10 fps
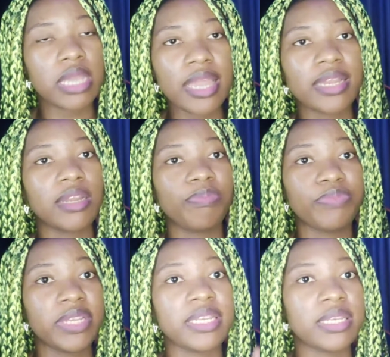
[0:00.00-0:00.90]
ended up
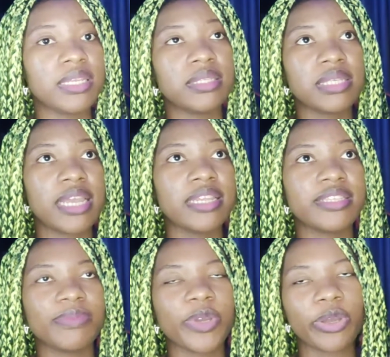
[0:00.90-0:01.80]
pleading
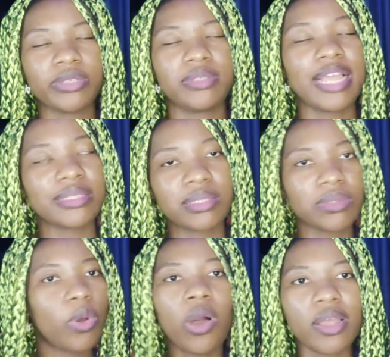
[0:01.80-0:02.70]
insanity, because that's